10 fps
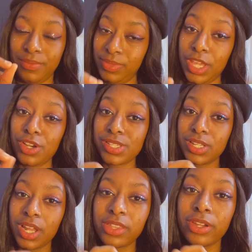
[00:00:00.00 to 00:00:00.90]
Here's
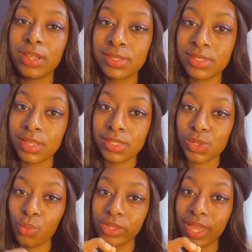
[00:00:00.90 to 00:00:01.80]
another instance
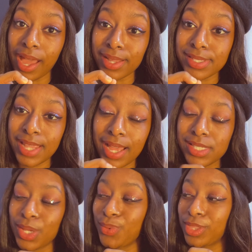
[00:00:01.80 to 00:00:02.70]
where they got
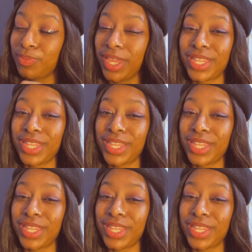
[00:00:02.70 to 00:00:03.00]
sassy with me.